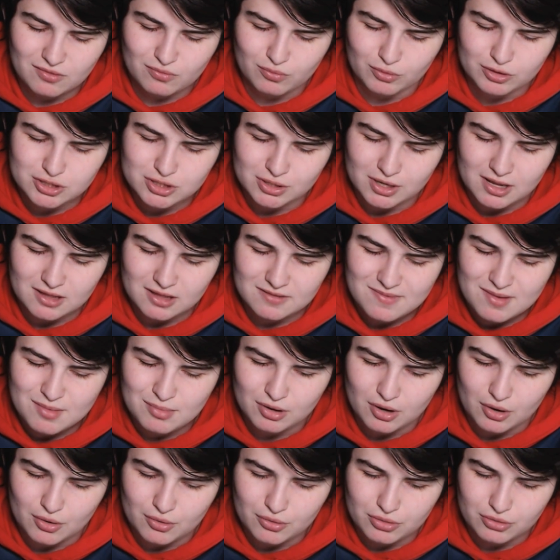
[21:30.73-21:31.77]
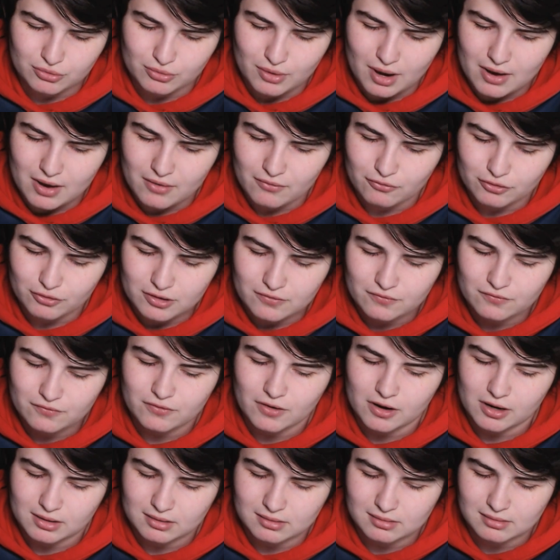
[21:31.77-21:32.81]
what trans people go through every
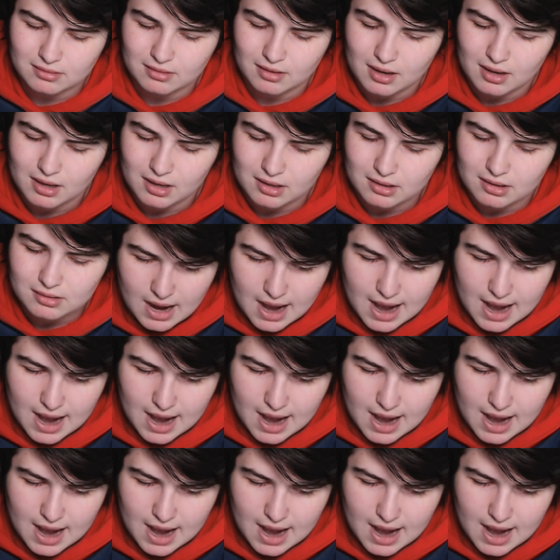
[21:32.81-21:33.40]
fucking day.